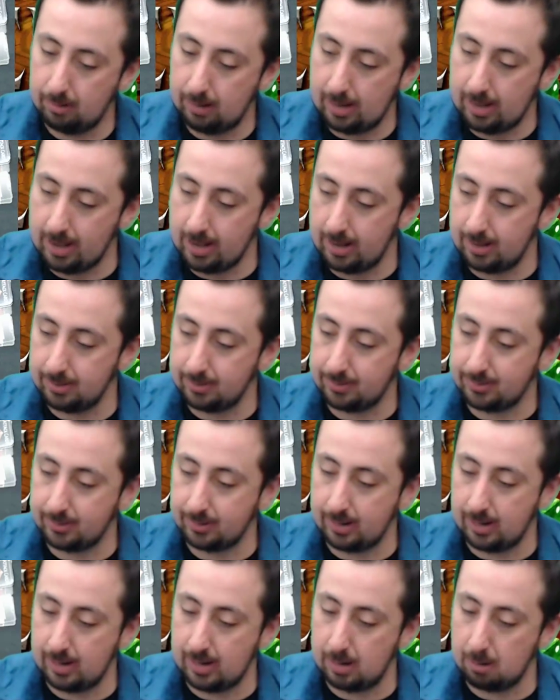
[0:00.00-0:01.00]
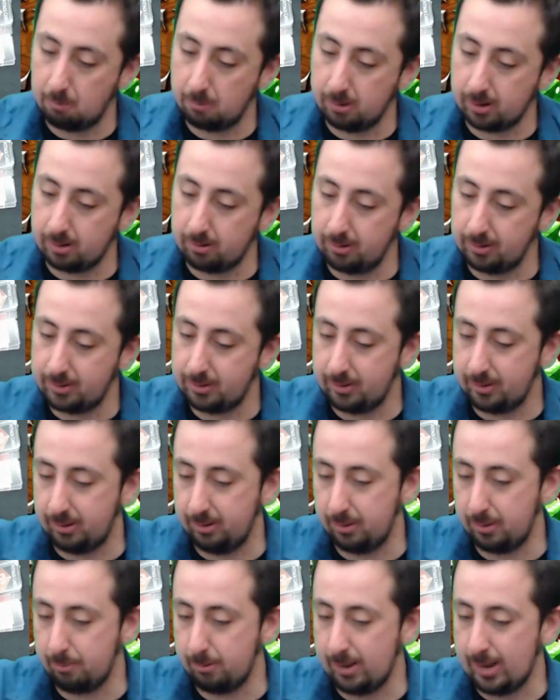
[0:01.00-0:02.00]
and we're going to
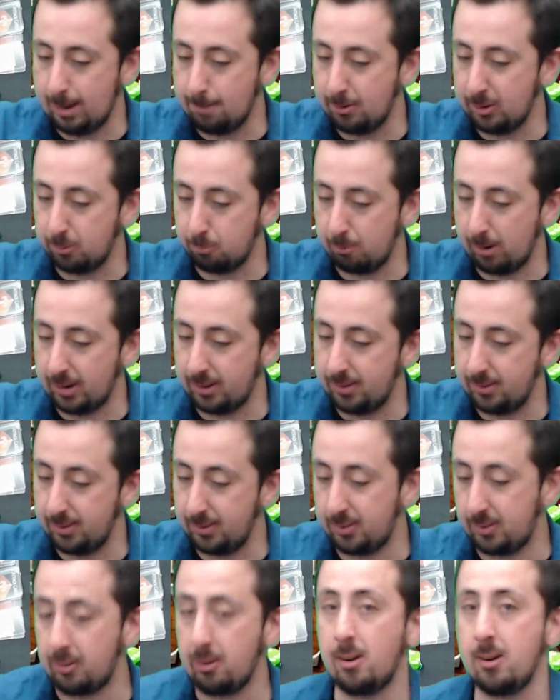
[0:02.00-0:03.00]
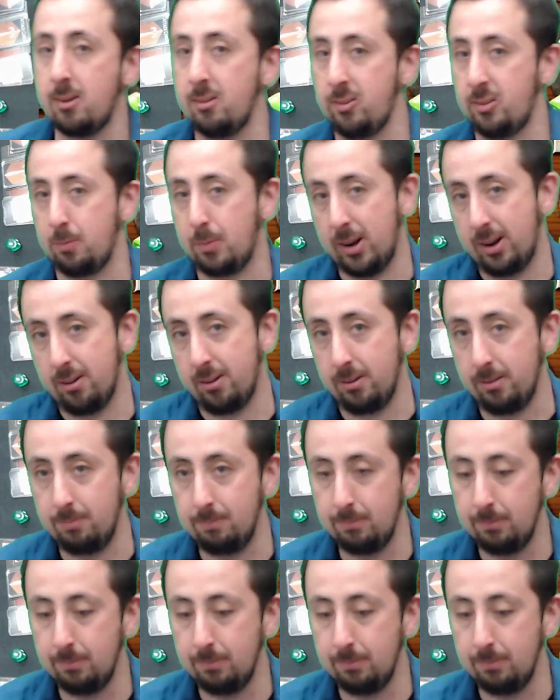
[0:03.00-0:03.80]
deal 3 damage right to the Stalker Spider.